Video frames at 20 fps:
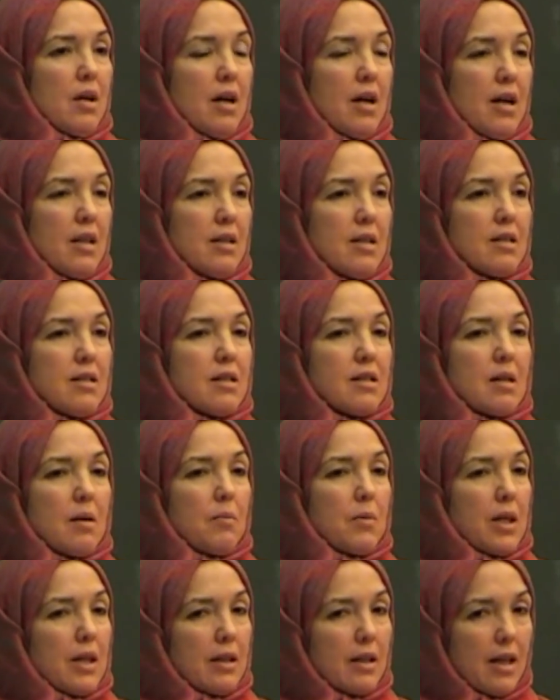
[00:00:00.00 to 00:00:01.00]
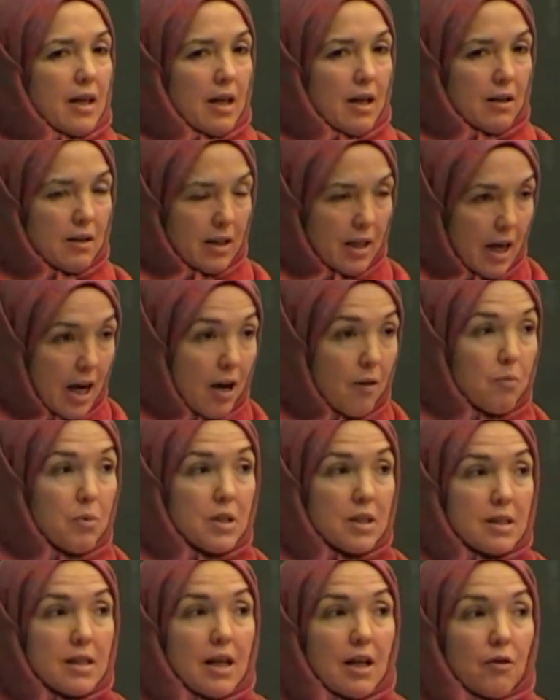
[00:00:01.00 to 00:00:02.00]
and this is something that I've
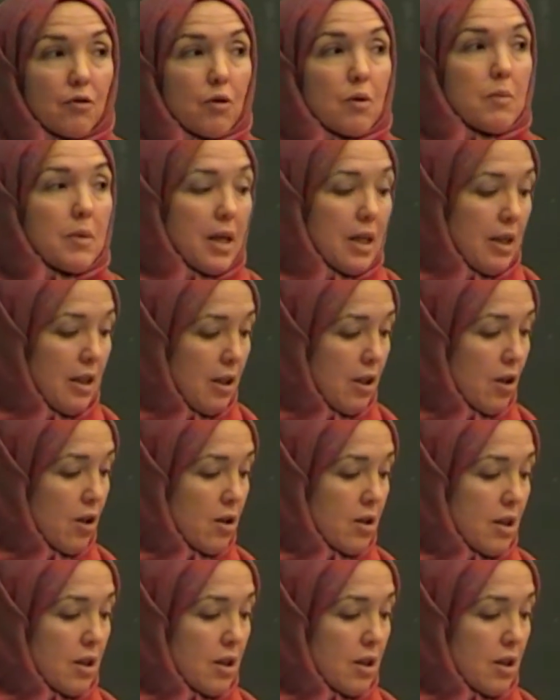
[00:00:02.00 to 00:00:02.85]
been saying for many years.